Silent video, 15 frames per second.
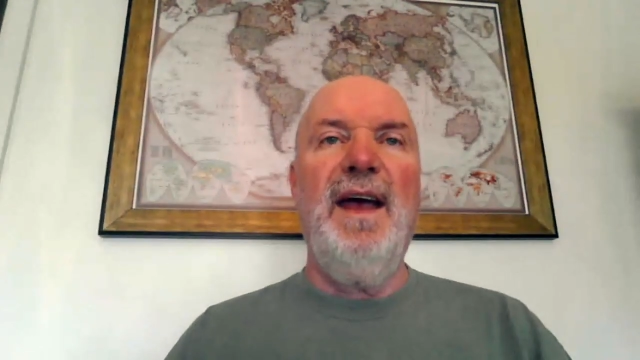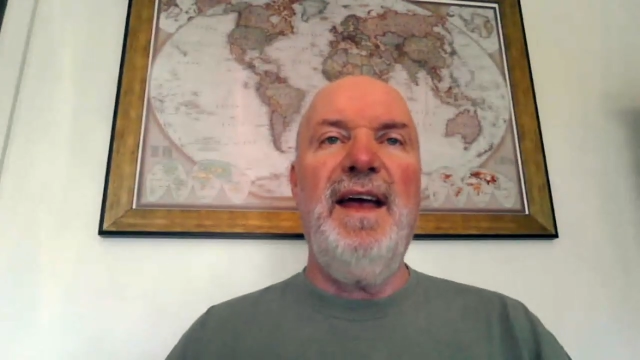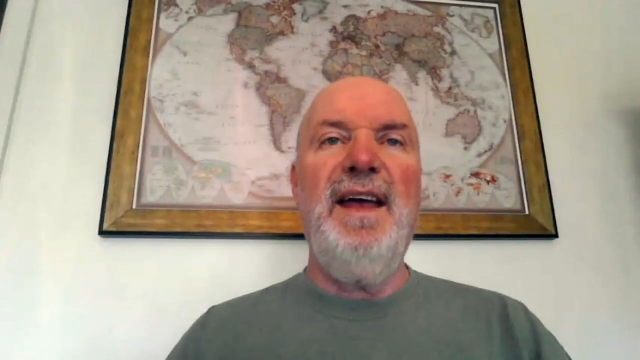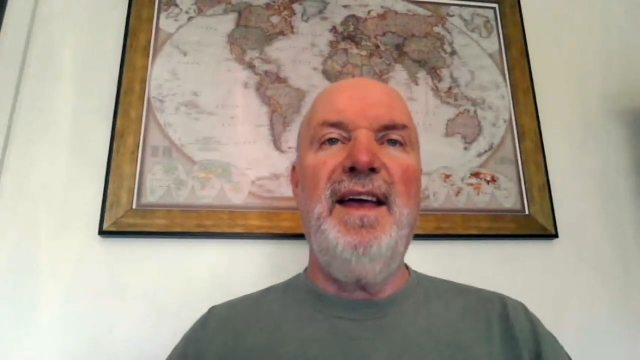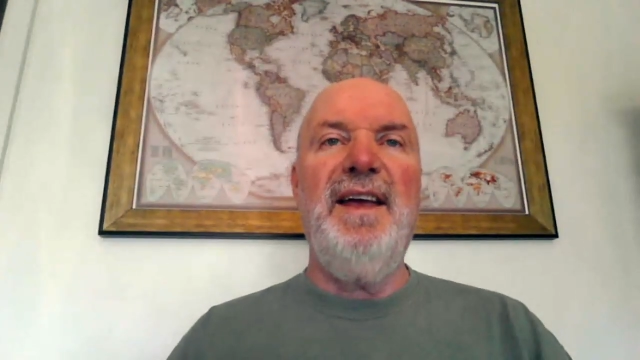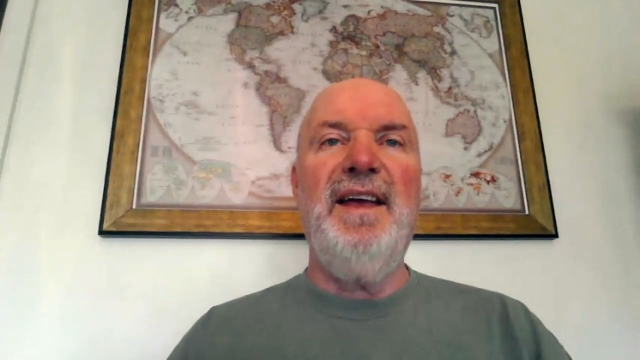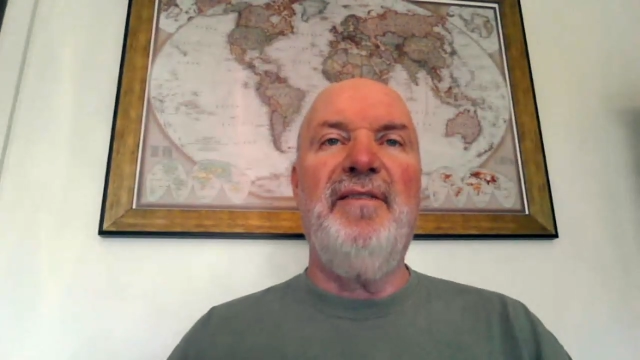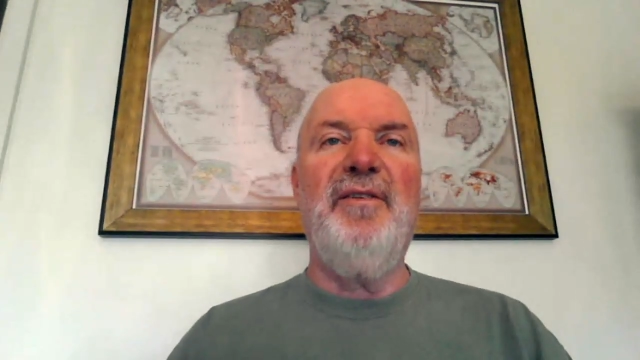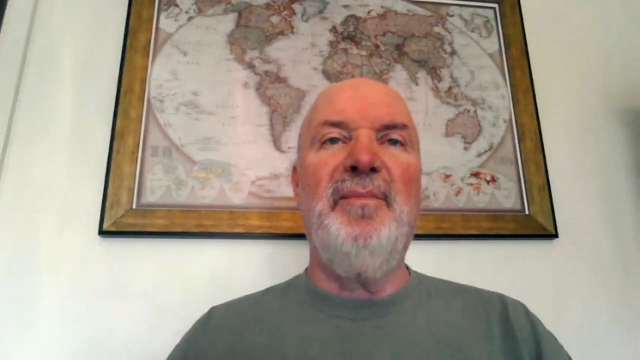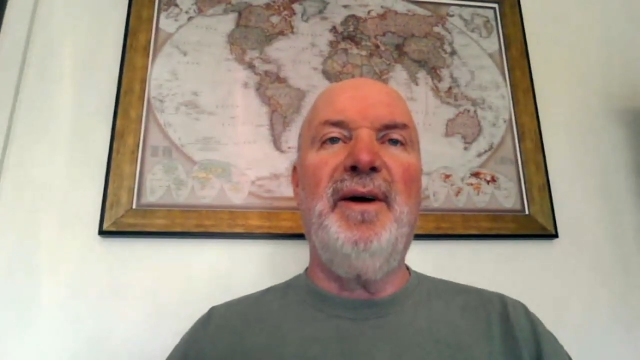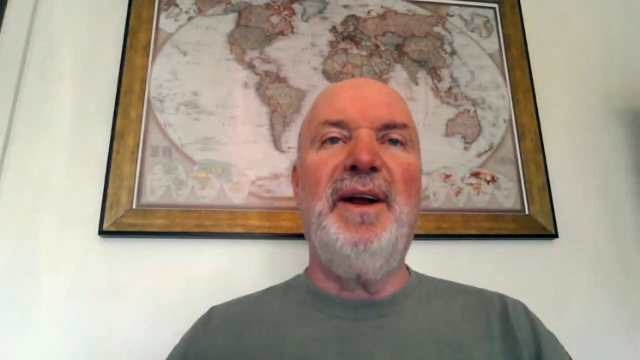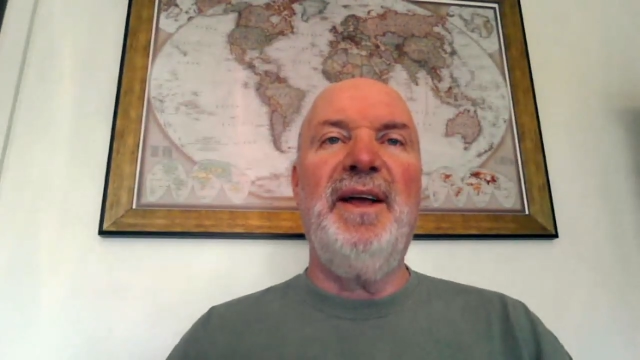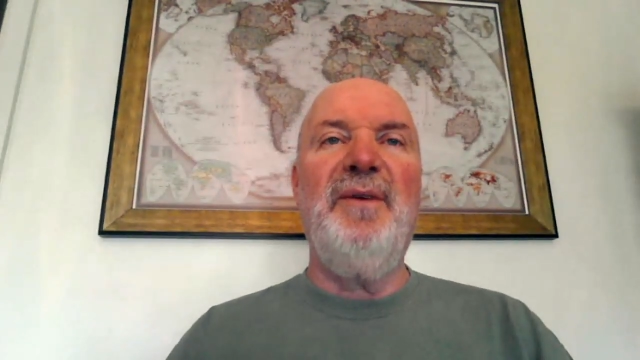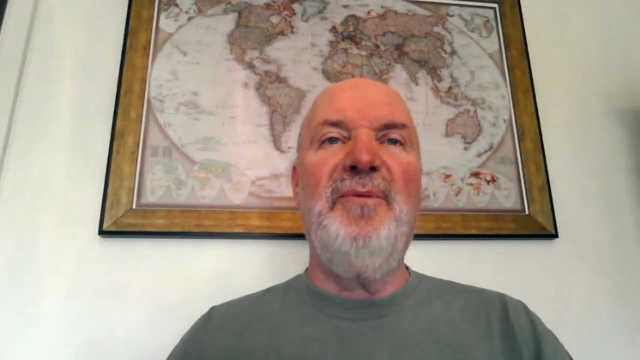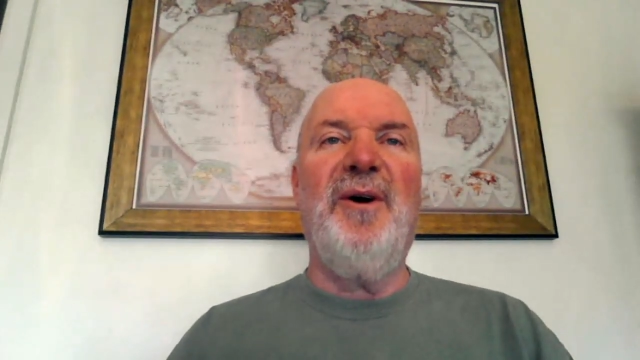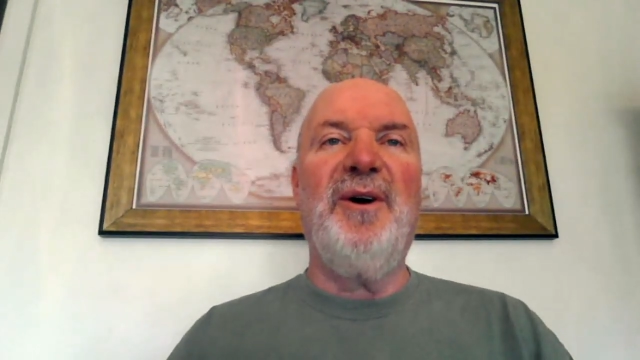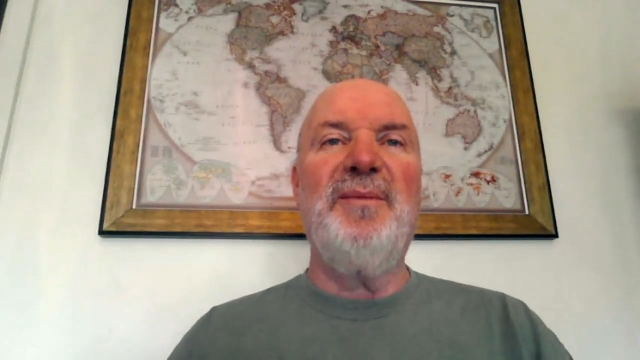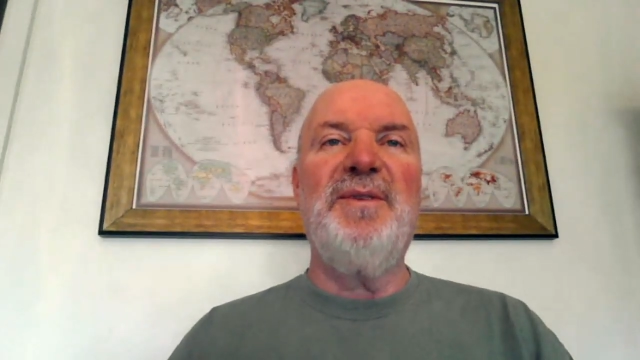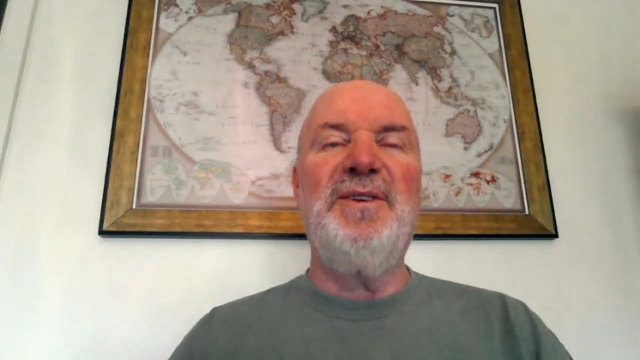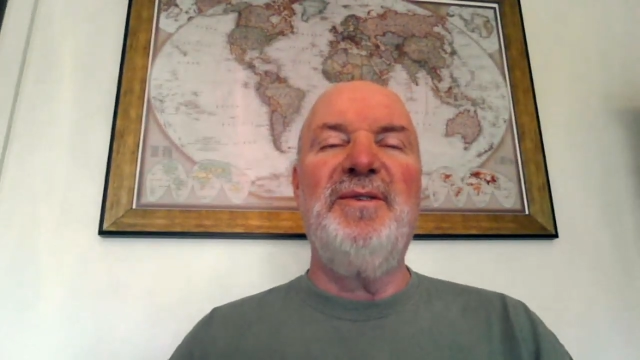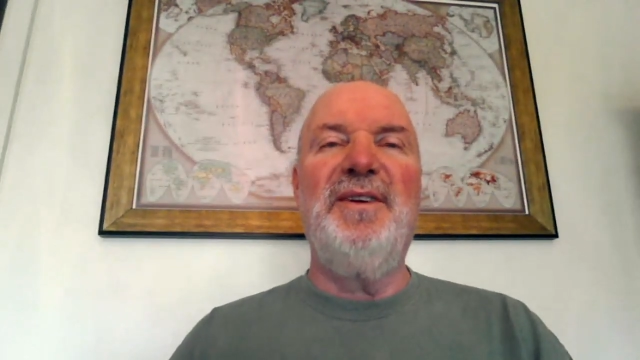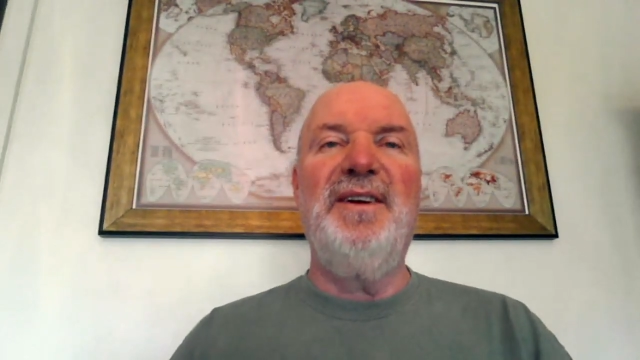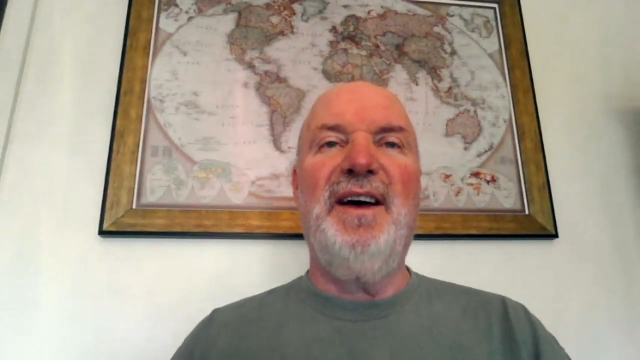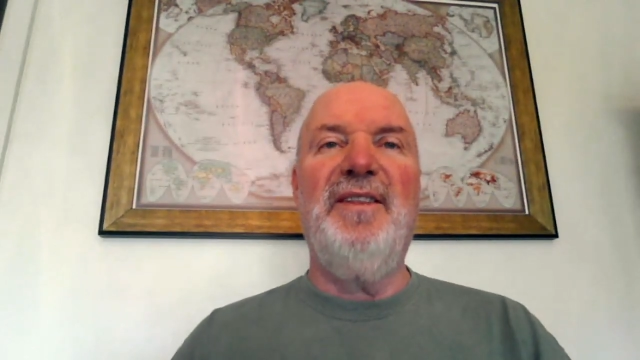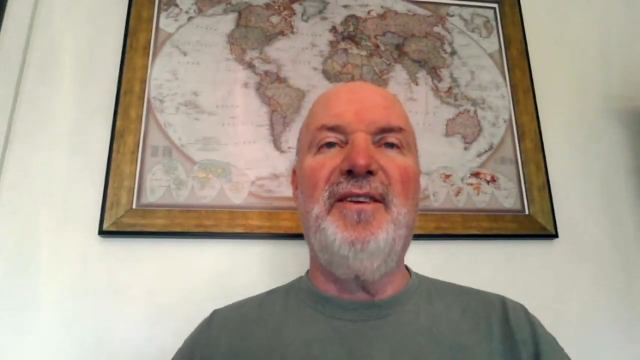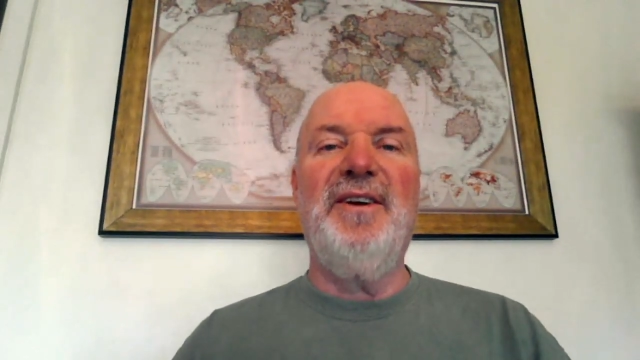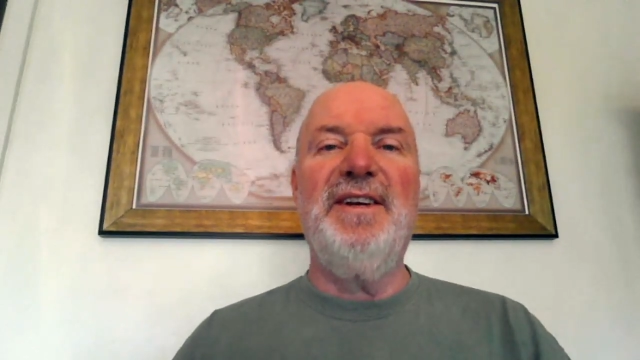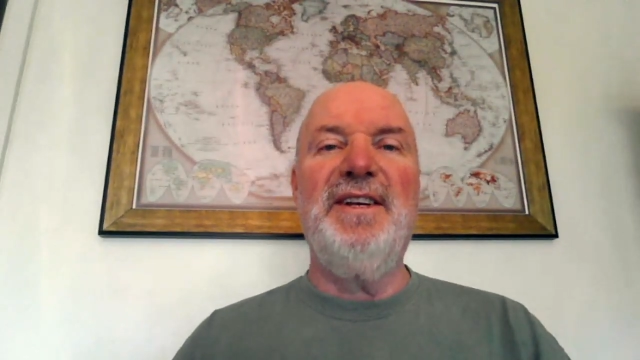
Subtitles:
Hey everybody, welcome to another